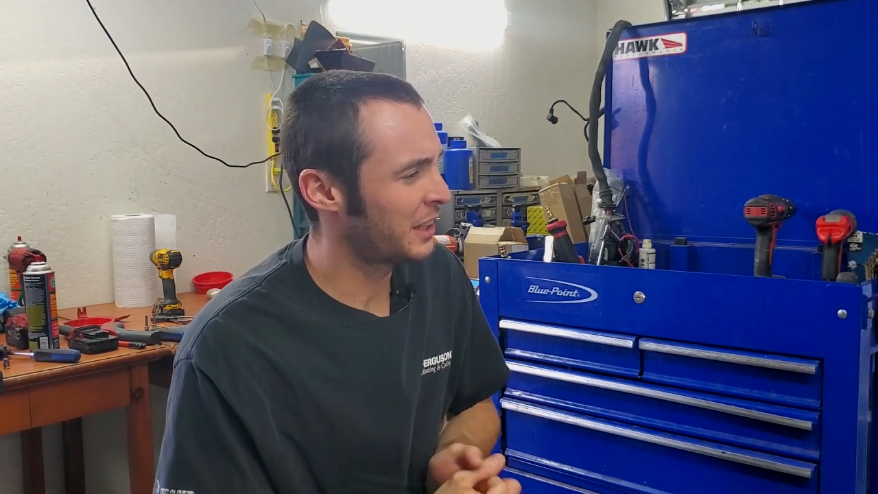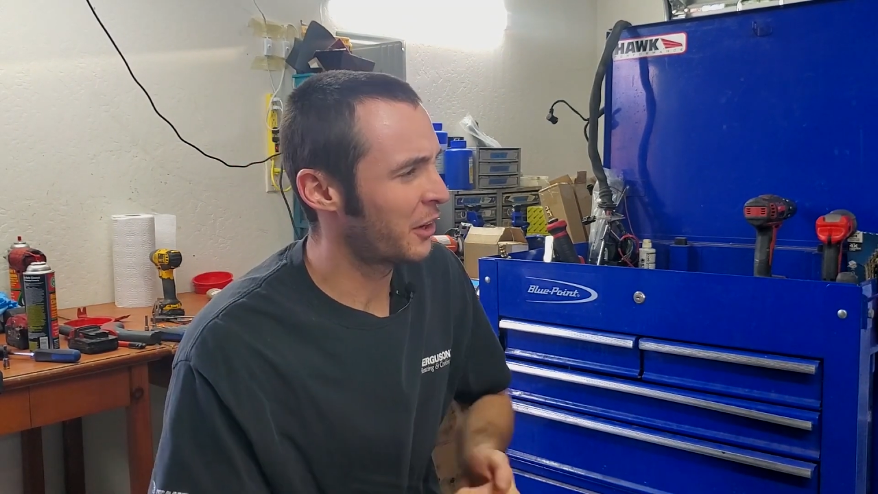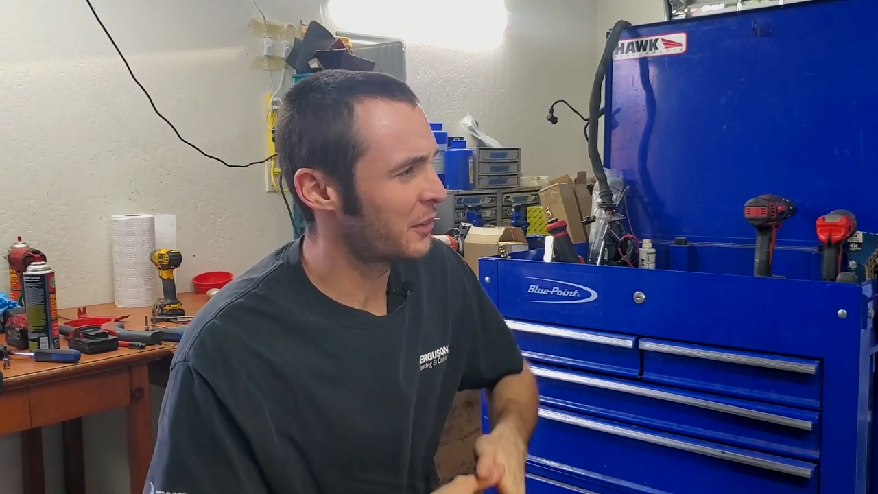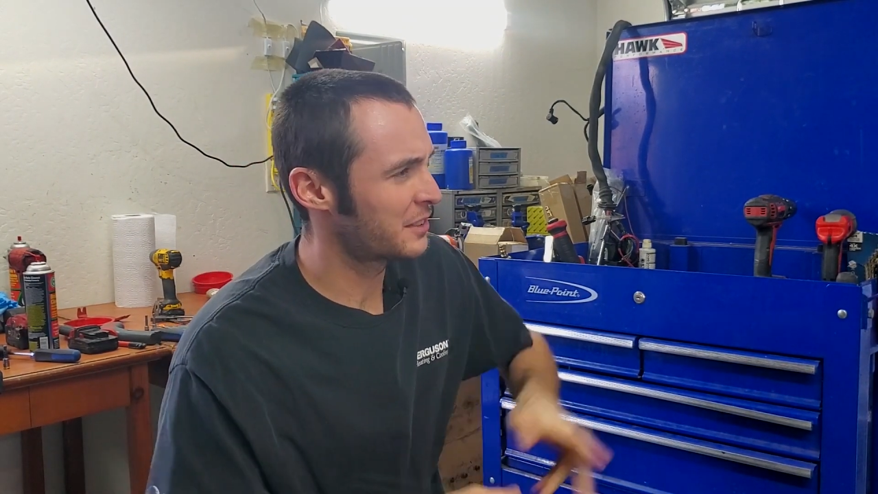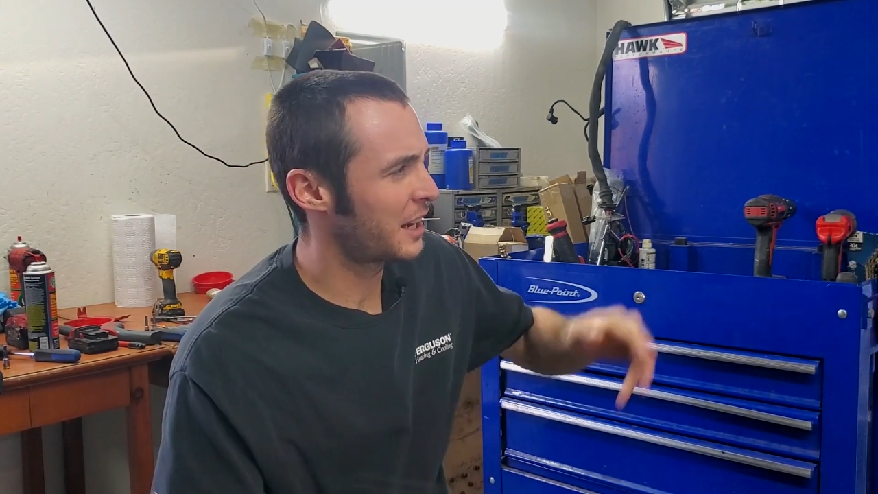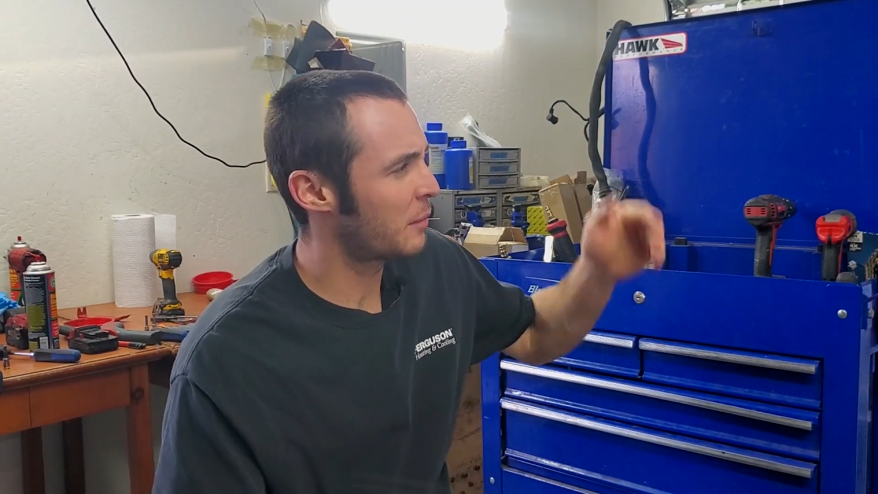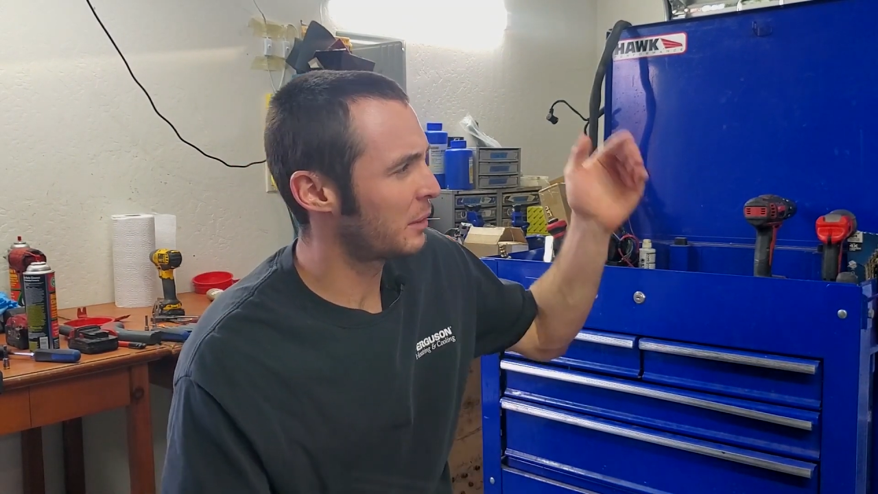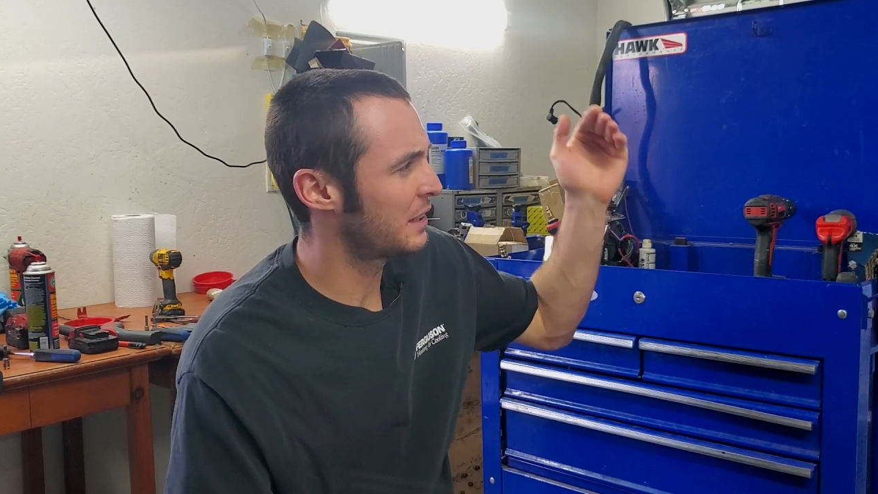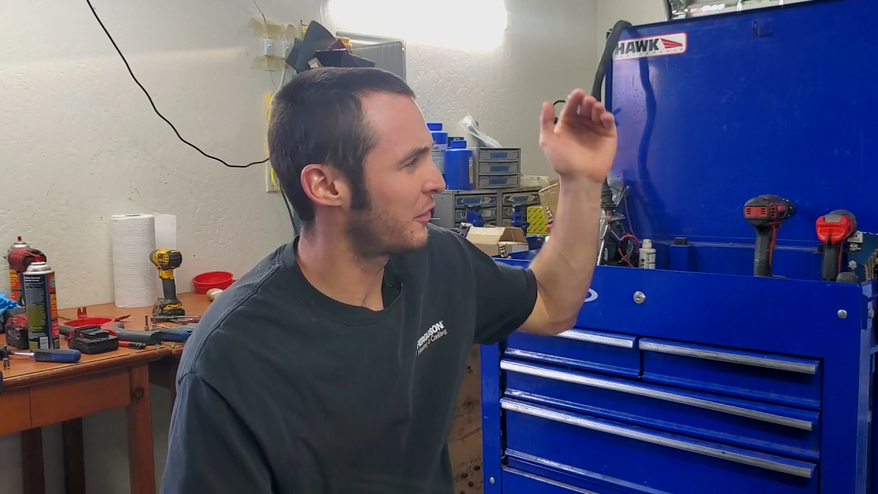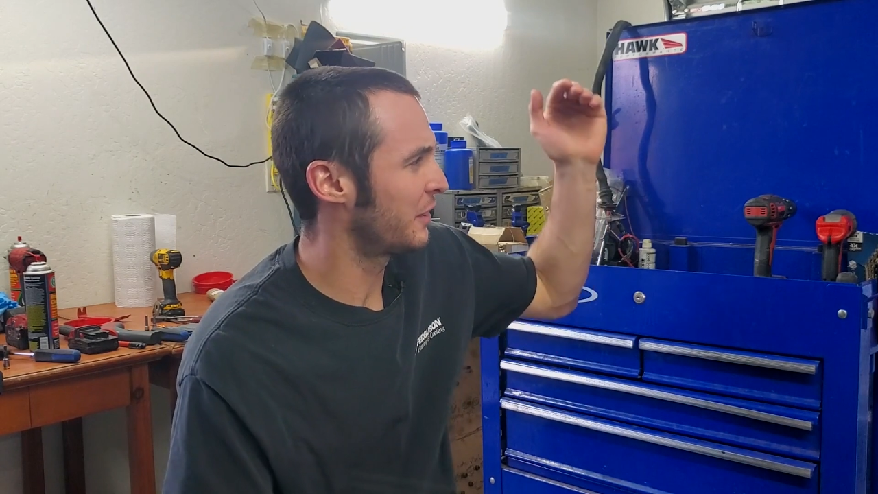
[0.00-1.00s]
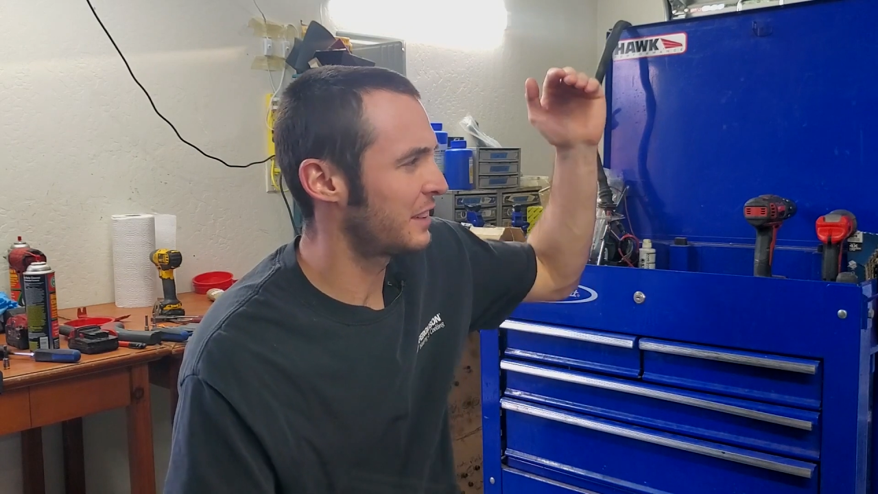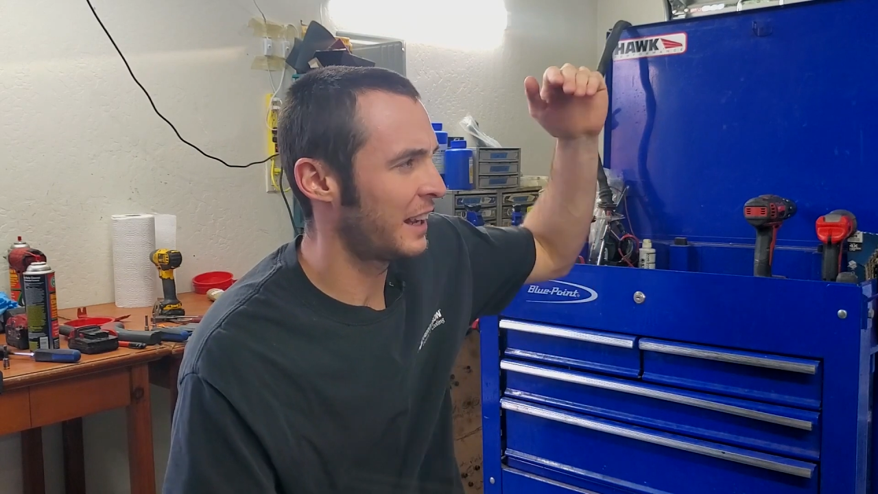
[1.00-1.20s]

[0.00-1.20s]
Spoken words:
You know, there's a couple of different